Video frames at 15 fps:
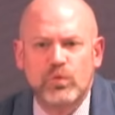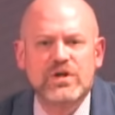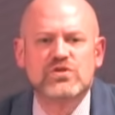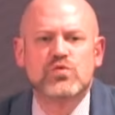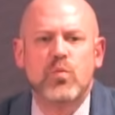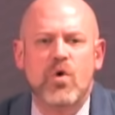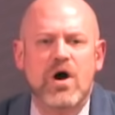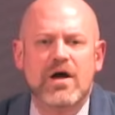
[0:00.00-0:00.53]
Which
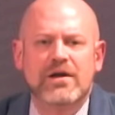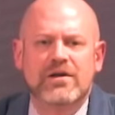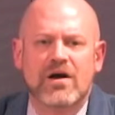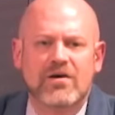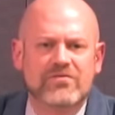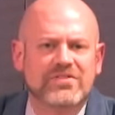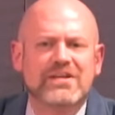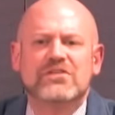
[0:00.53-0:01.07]
one
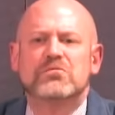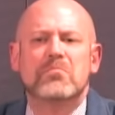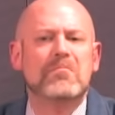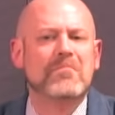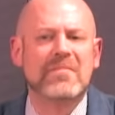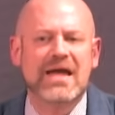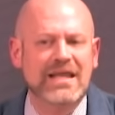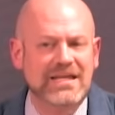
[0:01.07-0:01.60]
of these
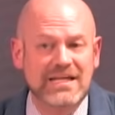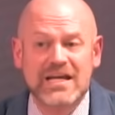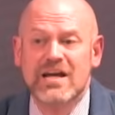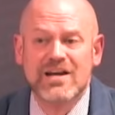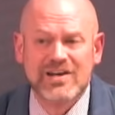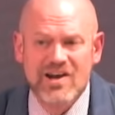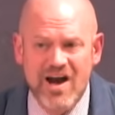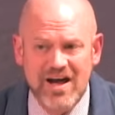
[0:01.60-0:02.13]

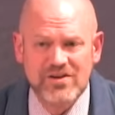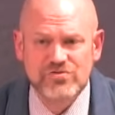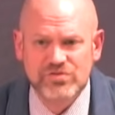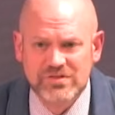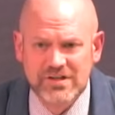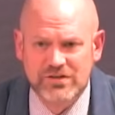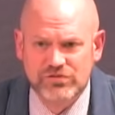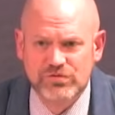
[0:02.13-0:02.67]
many
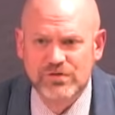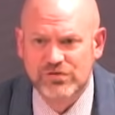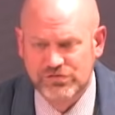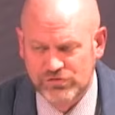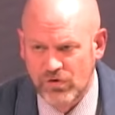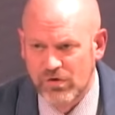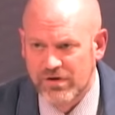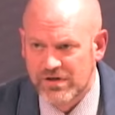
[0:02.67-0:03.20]
contradictory
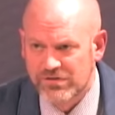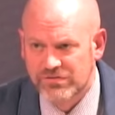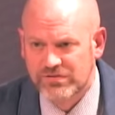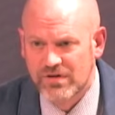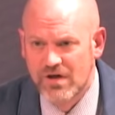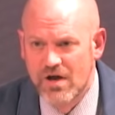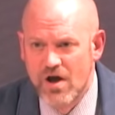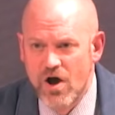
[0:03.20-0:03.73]

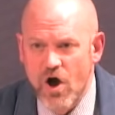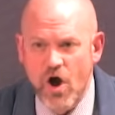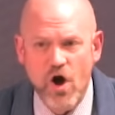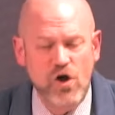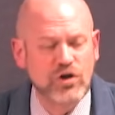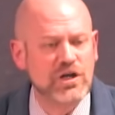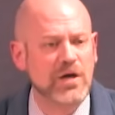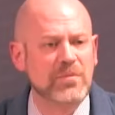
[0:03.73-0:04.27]
stories,
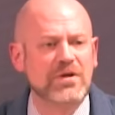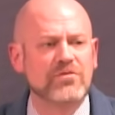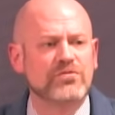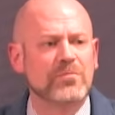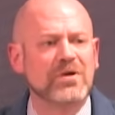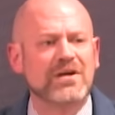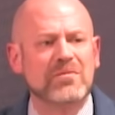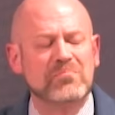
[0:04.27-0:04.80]
all coming
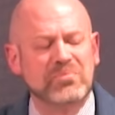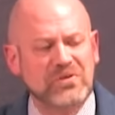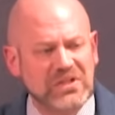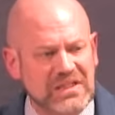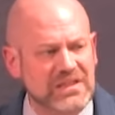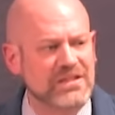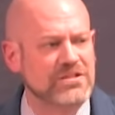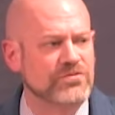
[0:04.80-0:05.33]
from a
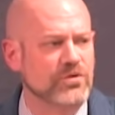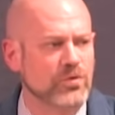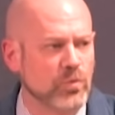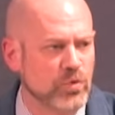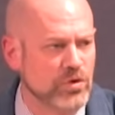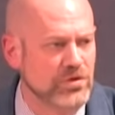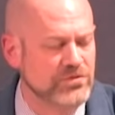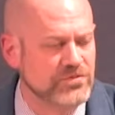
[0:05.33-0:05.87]
completely different
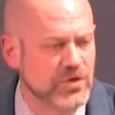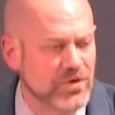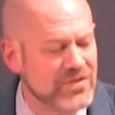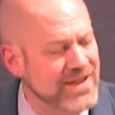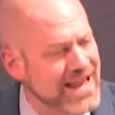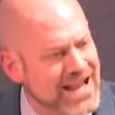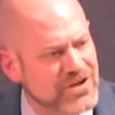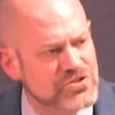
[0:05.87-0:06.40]
worldview, are
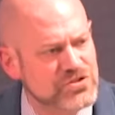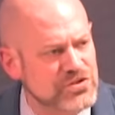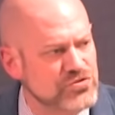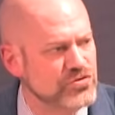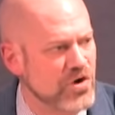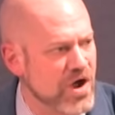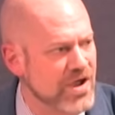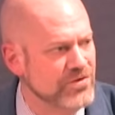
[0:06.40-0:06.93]
they actually
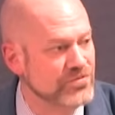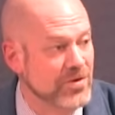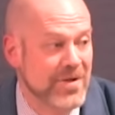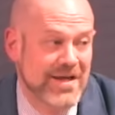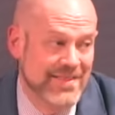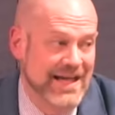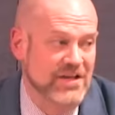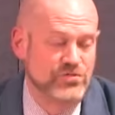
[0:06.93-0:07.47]
drawing from?
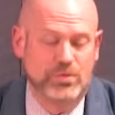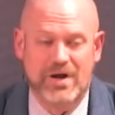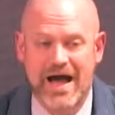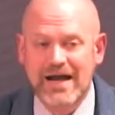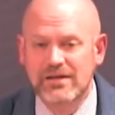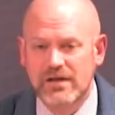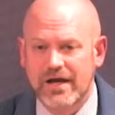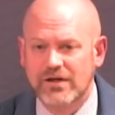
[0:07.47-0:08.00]
That's what
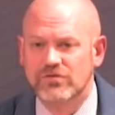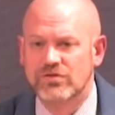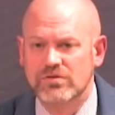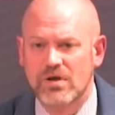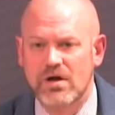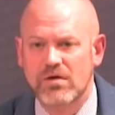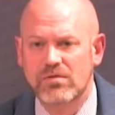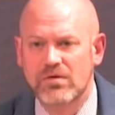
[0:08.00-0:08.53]
I would like to
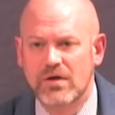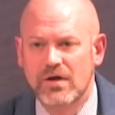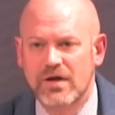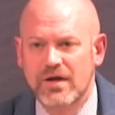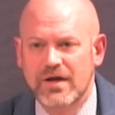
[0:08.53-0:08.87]
know.